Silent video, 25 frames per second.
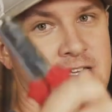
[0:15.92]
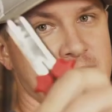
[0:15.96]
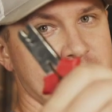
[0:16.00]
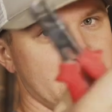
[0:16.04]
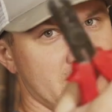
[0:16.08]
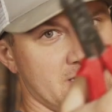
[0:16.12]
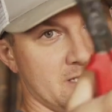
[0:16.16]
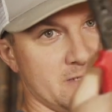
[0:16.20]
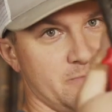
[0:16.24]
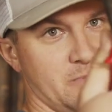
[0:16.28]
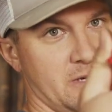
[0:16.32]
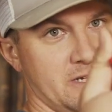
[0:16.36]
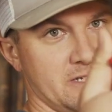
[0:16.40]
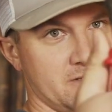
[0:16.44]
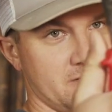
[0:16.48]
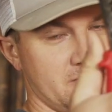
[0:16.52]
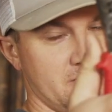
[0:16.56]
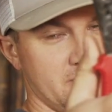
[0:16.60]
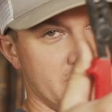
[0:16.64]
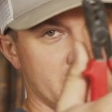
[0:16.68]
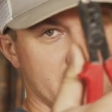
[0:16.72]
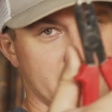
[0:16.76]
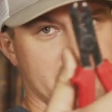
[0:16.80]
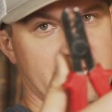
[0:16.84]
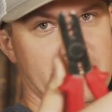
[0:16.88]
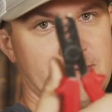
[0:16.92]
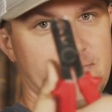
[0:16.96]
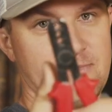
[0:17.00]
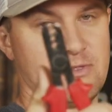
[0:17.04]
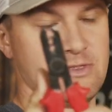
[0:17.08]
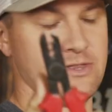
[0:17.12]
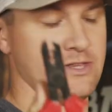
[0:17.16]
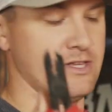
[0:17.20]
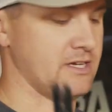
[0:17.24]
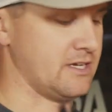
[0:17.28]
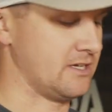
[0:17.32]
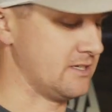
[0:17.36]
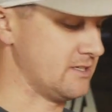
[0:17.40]
this is basically the same
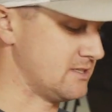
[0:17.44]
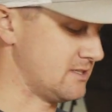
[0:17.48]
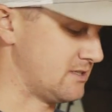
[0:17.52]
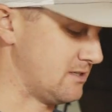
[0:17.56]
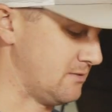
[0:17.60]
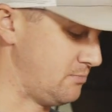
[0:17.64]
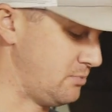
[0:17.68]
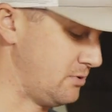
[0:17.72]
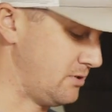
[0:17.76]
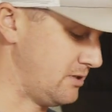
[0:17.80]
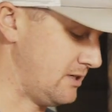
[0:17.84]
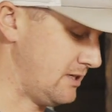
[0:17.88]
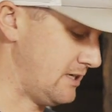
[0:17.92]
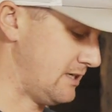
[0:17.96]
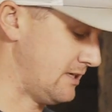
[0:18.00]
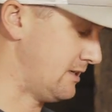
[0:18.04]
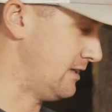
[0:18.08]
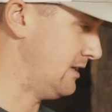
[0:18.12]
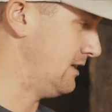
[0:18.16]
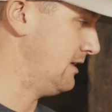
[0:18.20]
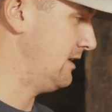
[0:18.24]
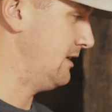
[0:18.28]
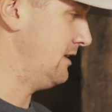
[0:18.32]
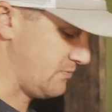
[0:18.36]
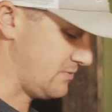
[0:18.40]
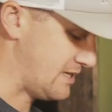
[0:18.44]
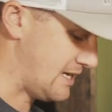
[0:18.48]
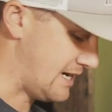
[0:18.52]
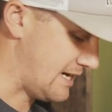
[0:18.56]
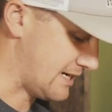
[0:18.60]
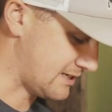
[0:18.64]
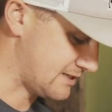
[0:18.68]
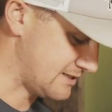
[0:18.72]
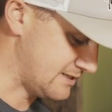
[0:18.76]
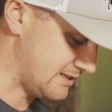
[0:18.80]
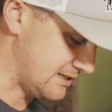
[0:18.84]
thing. It's to put on knock